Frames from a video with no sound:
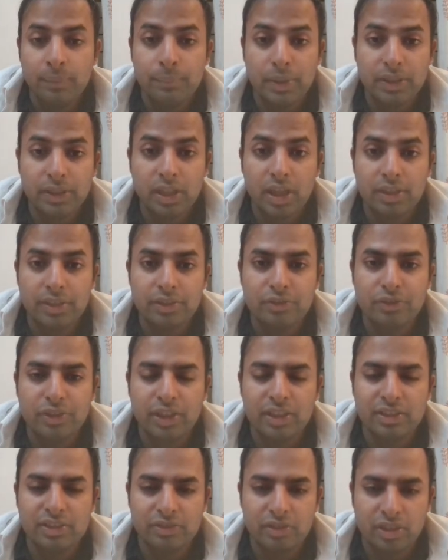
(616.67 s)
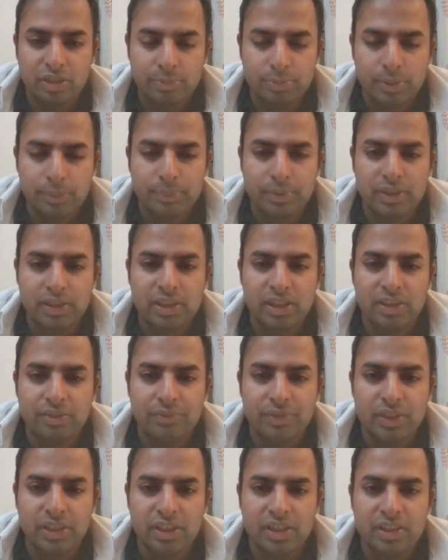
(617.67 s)
But other channels like Public
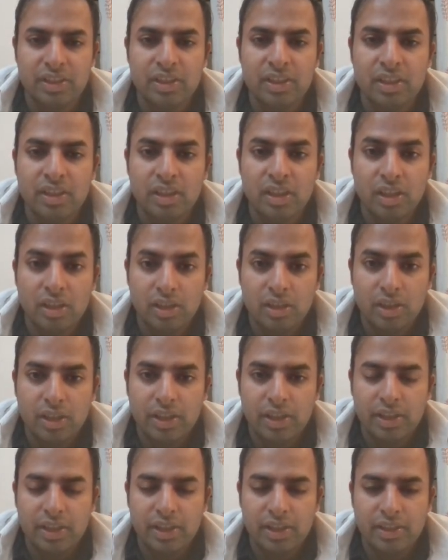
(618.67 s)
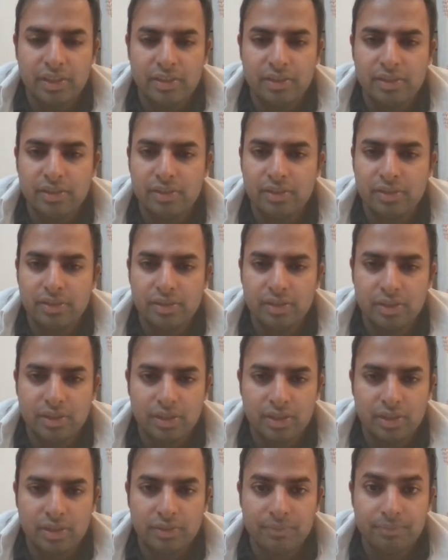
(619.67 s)
T V and
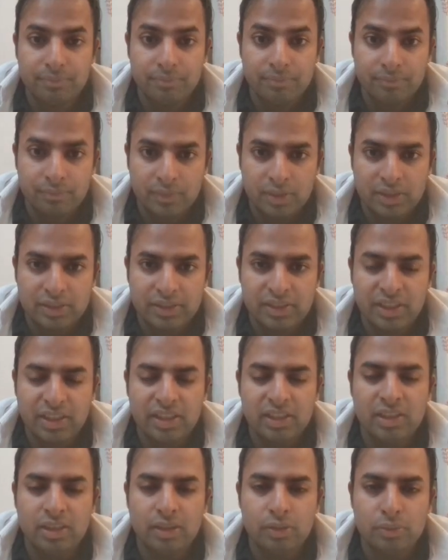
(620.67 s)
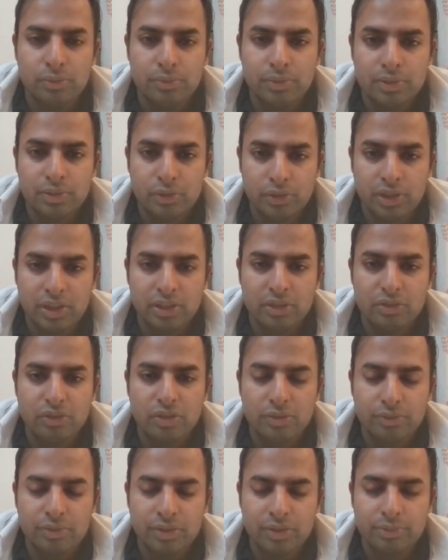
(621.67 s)
uh, Z News, Sudhir
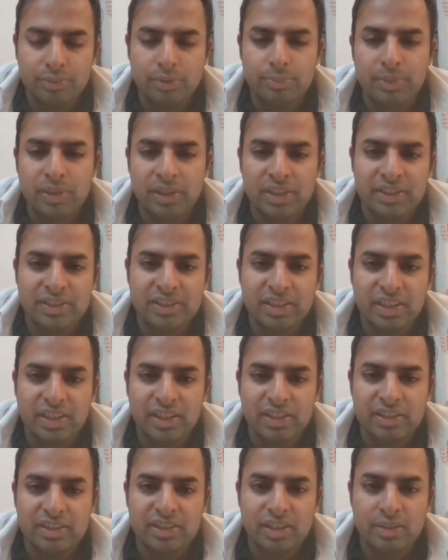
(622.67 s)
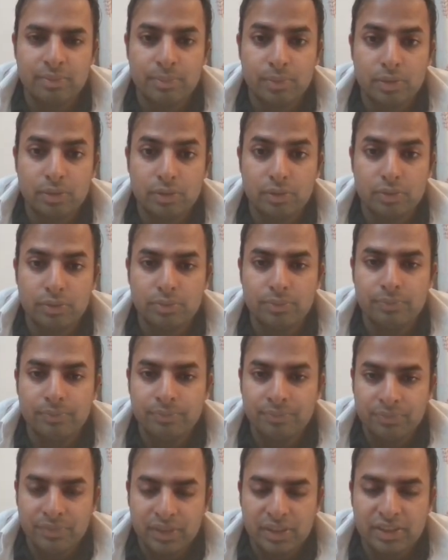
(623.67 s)
Chowdhury, were biased against them, although
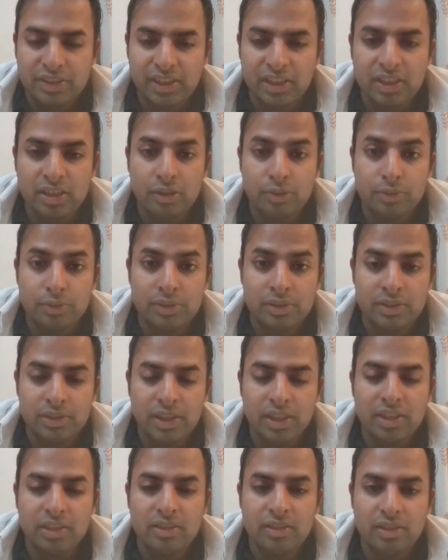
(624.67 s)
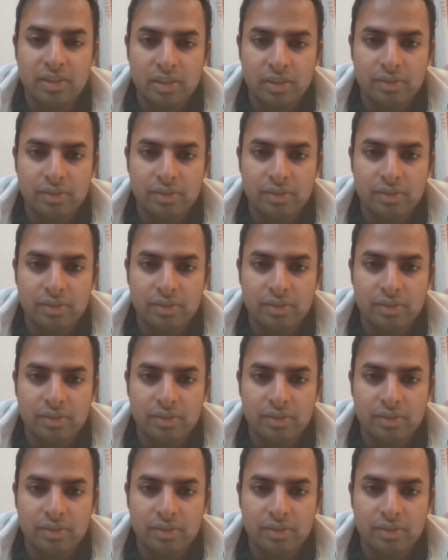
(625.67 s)
Z News did